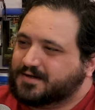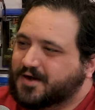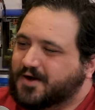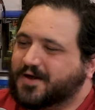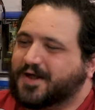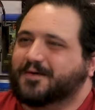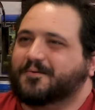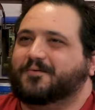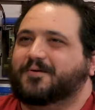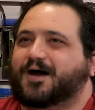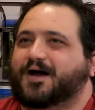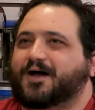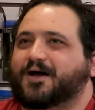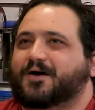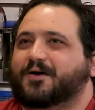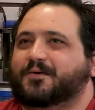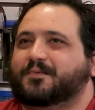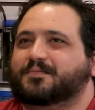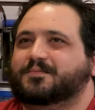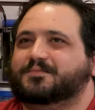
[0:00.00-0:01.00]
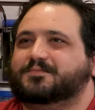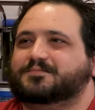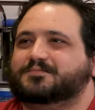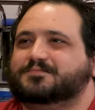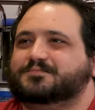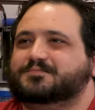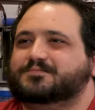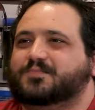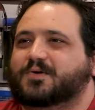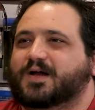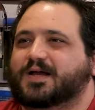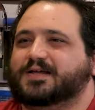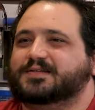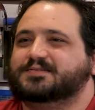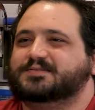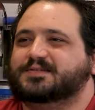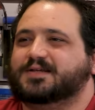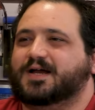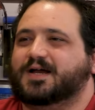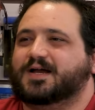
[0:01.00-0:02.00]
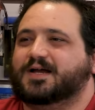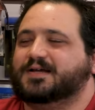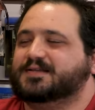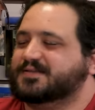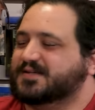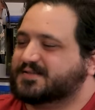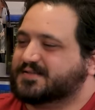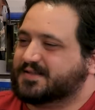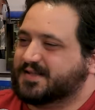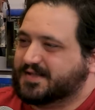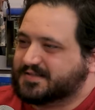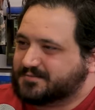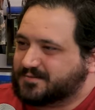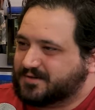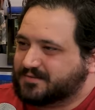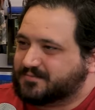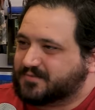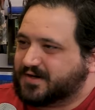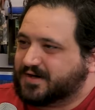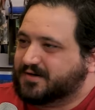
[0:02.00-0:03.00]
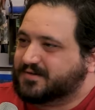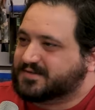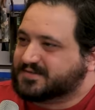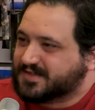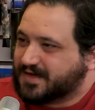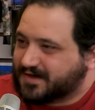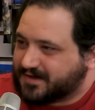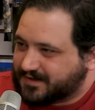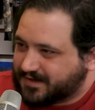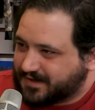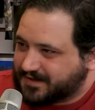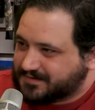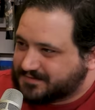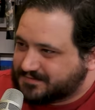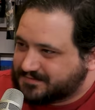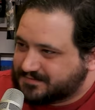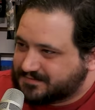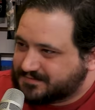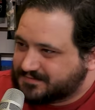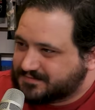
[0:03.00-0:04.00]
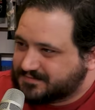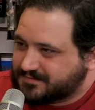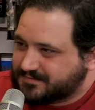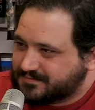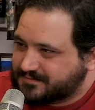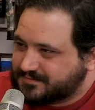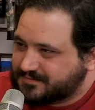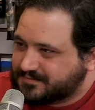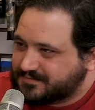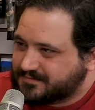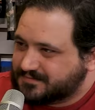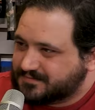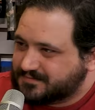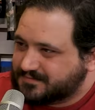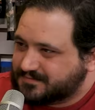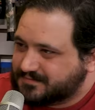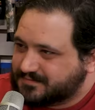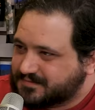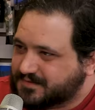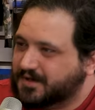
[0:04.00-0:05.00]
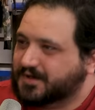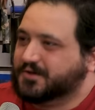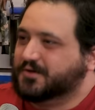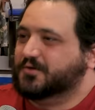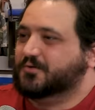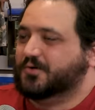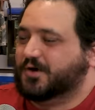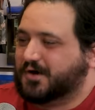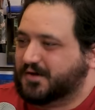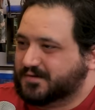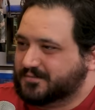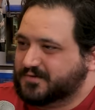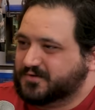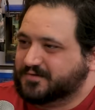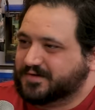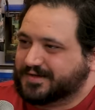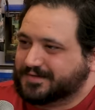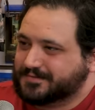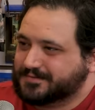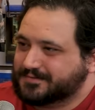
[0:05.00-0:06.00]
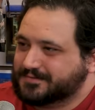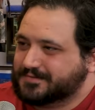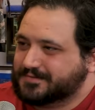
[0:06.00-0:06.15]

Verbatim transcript: Okay. Well, what uh, does a lesbian bring on the second date? A U-Haul to move in.